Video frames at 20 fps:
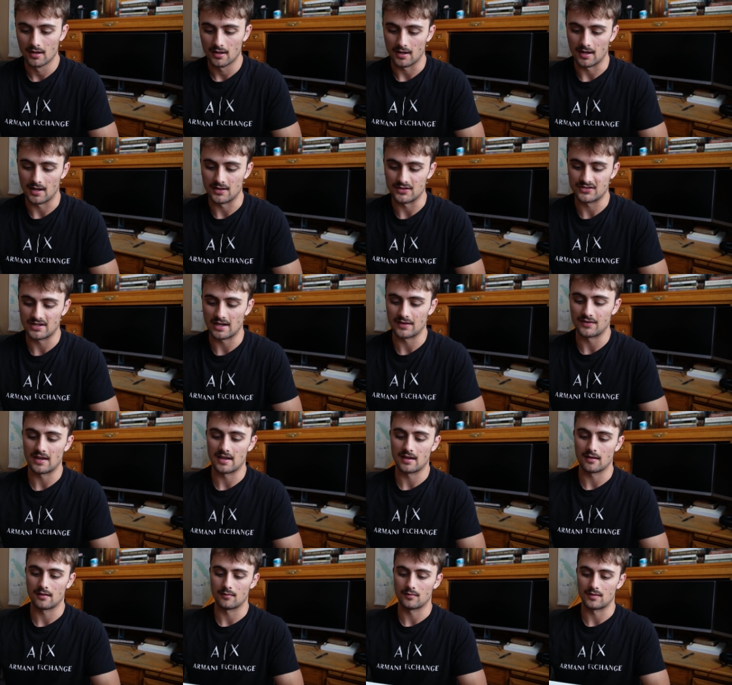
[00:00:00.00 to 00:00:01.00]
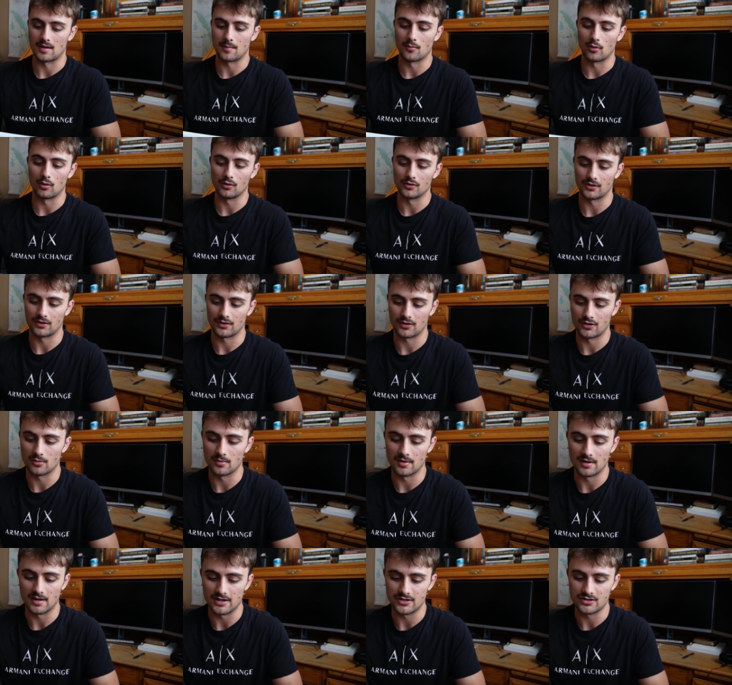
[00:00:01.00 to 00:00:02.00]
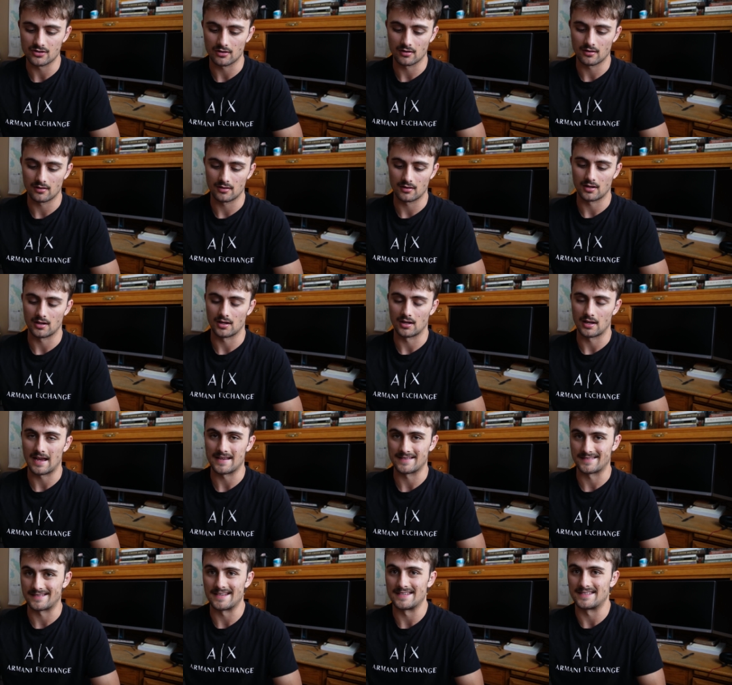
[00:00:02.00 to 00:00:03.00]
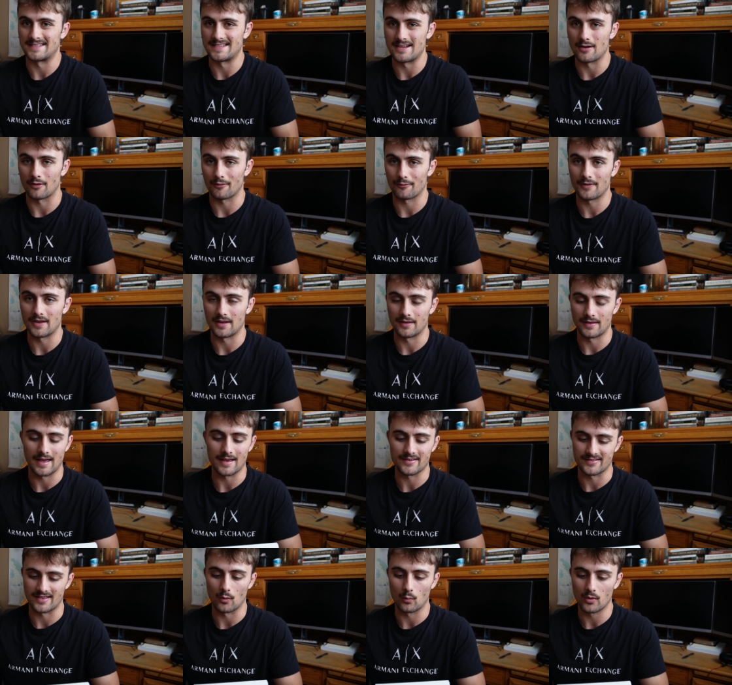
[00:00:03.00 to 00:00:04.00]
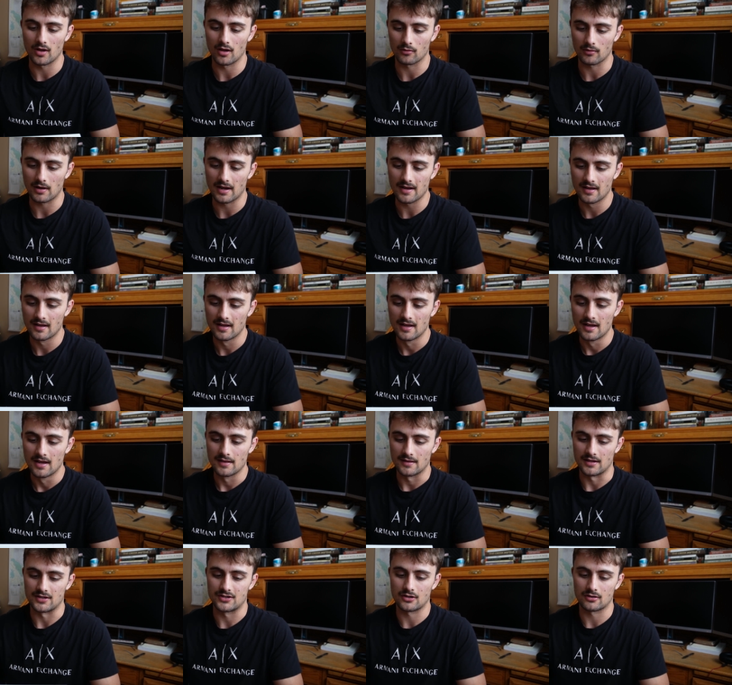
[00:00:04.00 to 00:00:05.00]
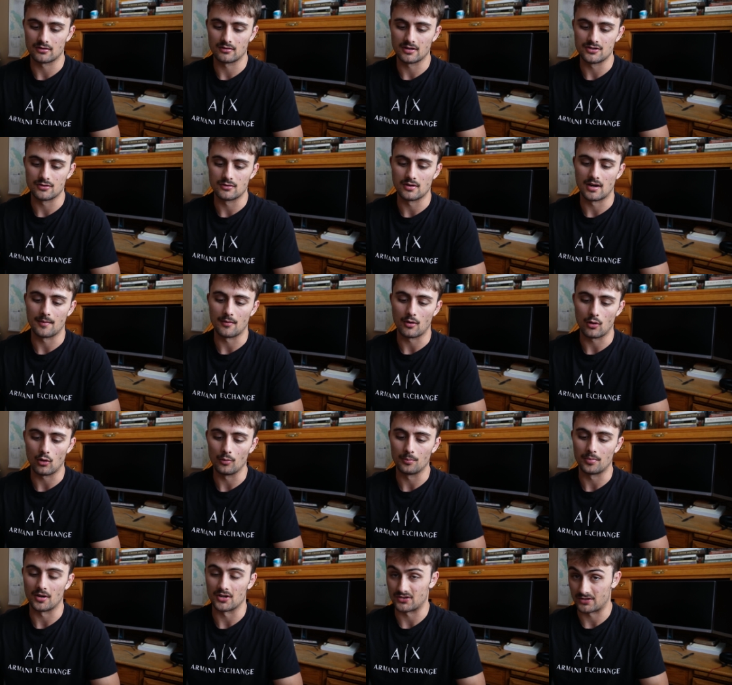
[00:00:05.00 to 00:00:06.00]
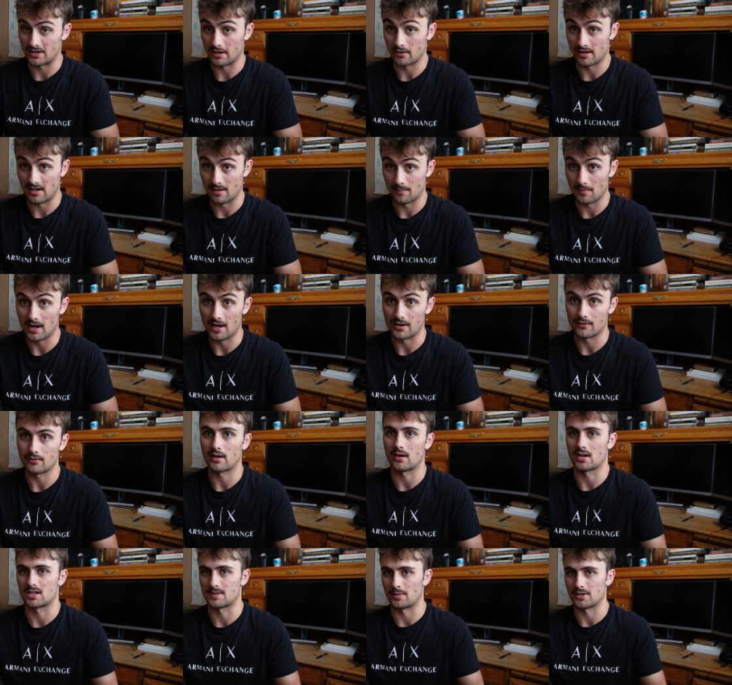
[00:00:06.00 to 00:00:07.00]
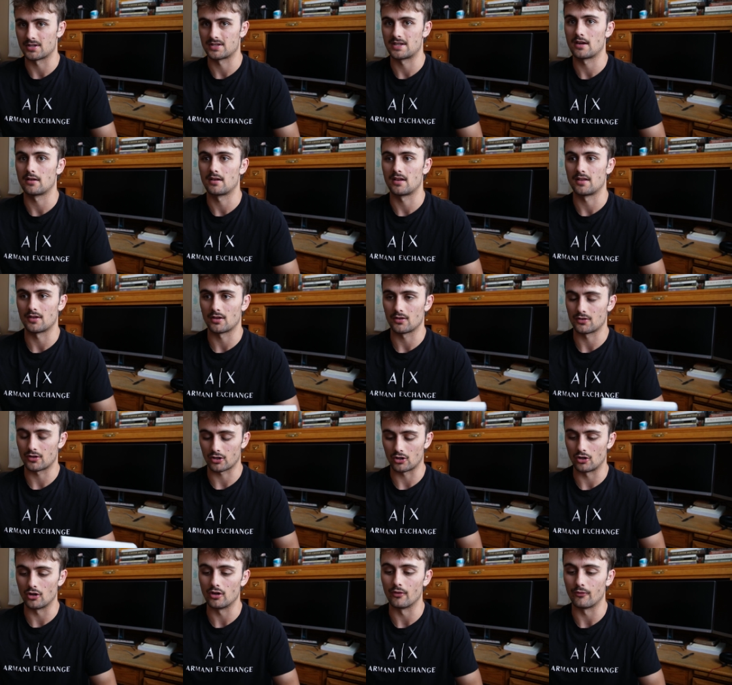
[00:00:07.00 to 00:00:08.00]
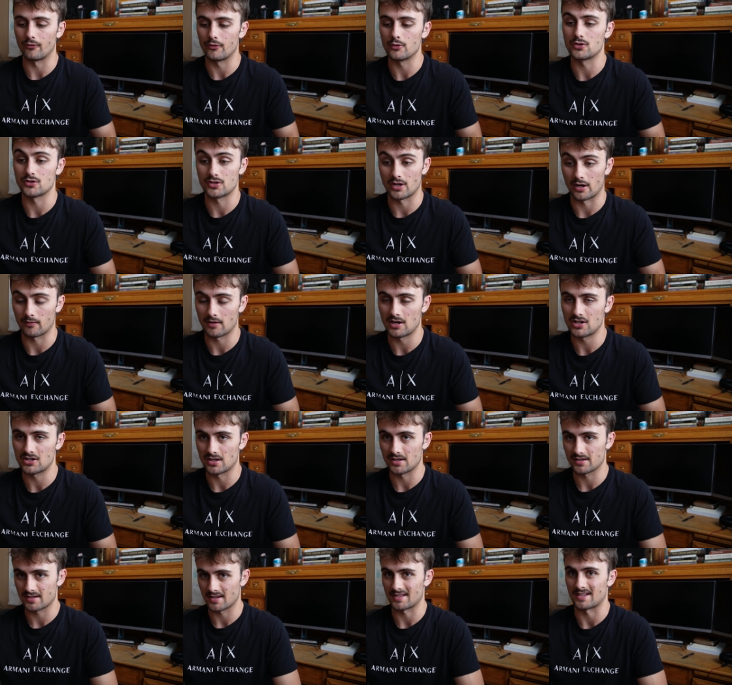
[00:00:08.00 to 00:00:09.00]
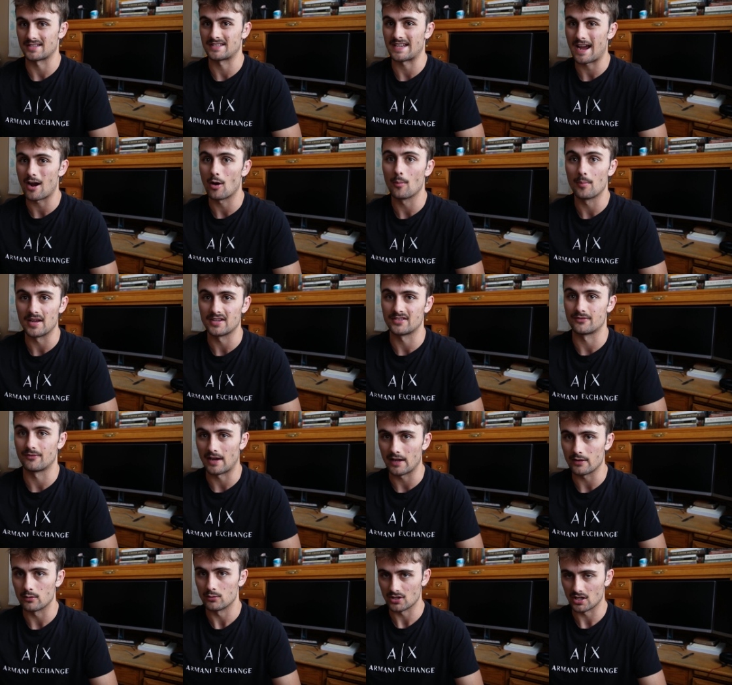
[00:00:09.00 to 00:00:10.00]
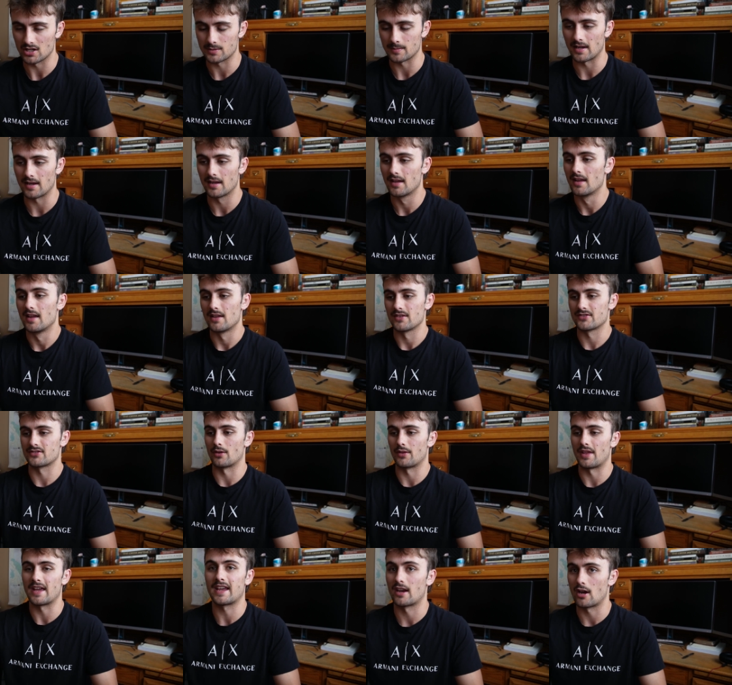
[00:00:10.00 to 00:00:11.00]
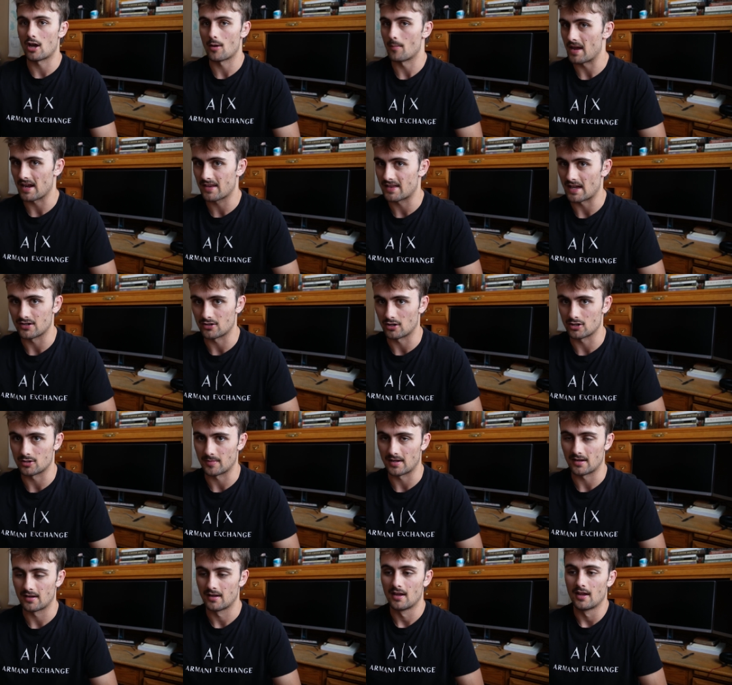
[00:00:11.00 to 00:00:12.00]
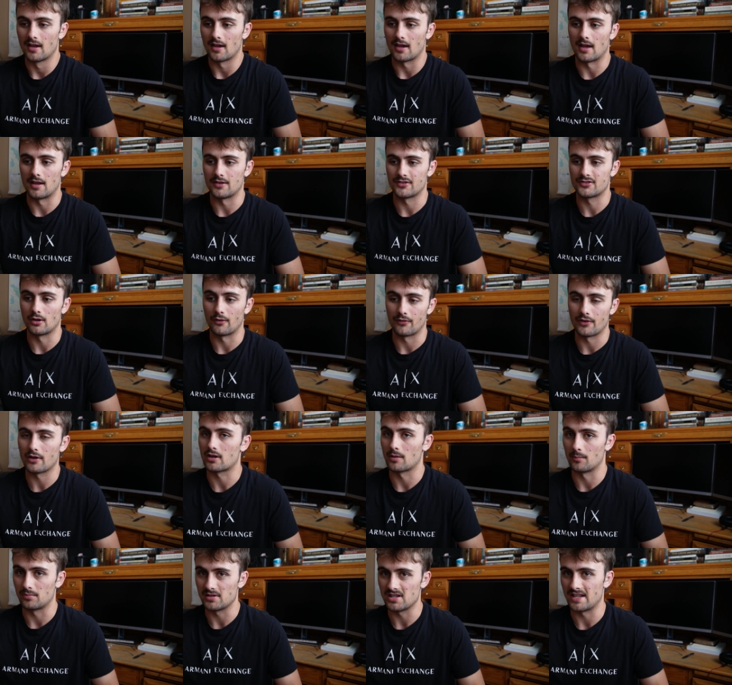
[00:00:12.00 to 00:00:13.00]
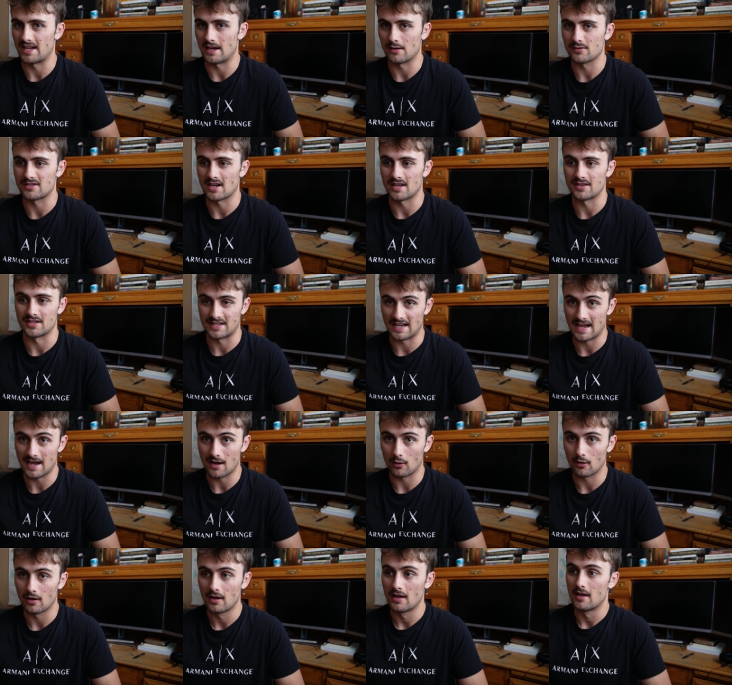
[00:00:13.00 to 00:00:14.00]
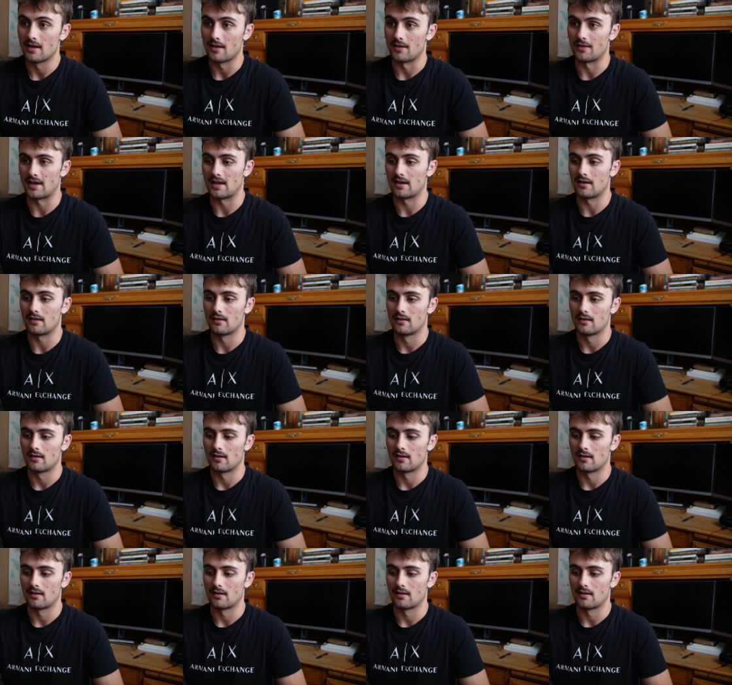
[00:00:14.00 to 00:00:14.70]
Instead, they mold human nature as they see or fit, as they will, right? They certainly do not hold posterity in mind, right? Because posterity, the good of future generations, is a Tao-based value judgment. So they cannot make that judgment. And so if they're completely outside the Tao, then